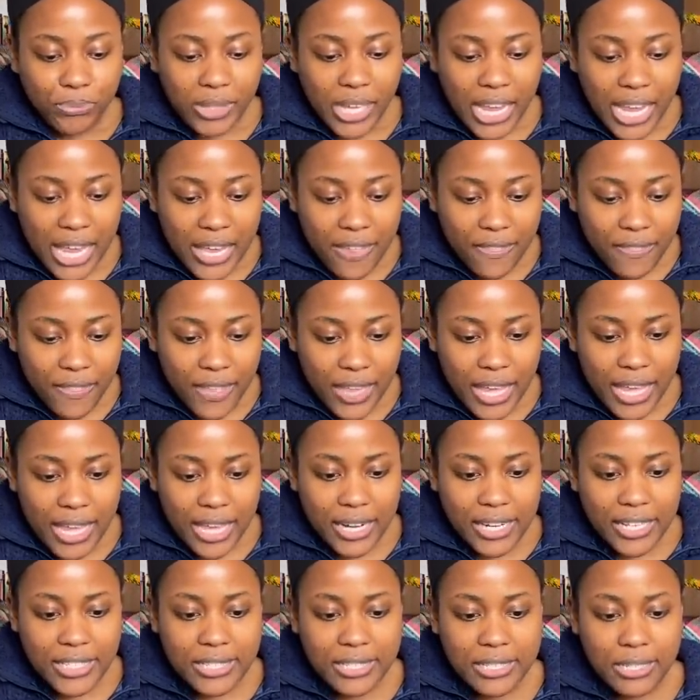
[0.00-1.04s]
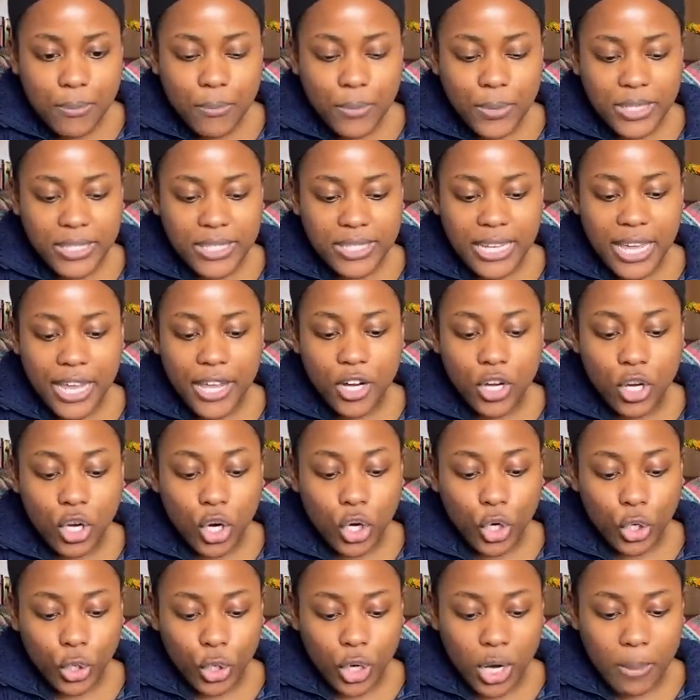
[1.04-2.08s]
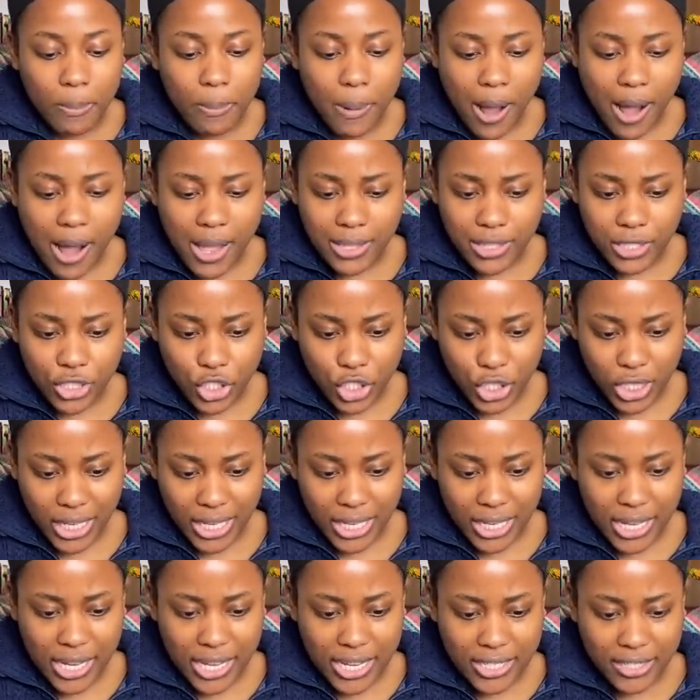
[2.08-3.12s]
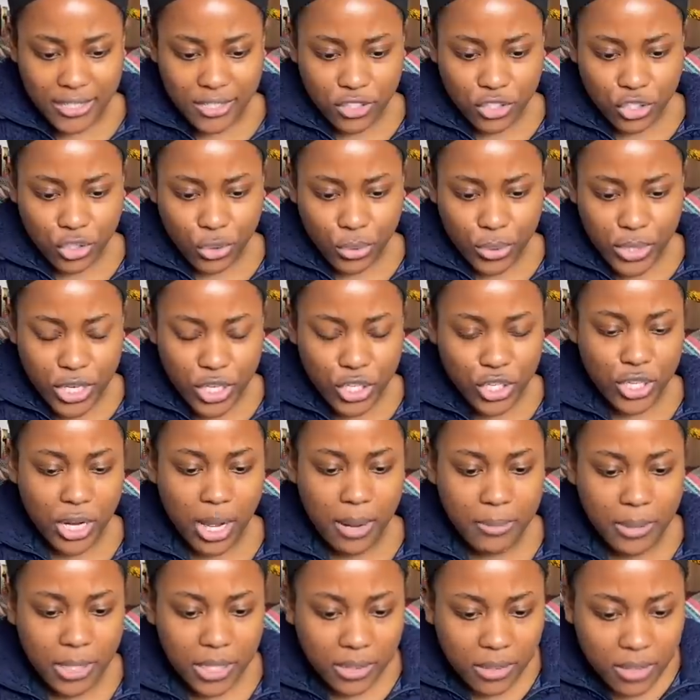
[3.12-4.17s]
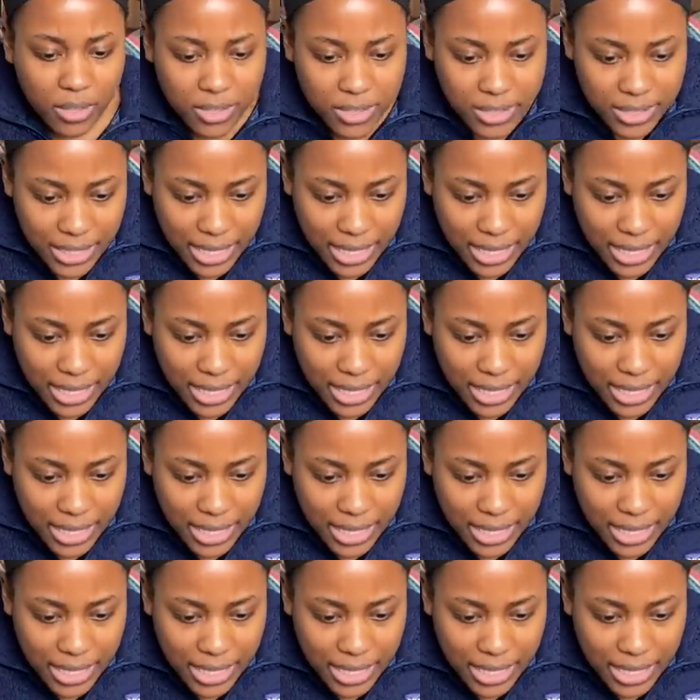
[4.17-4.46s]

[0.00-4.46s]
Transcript: And then someone said her apology, and it's a screenshot, but it looks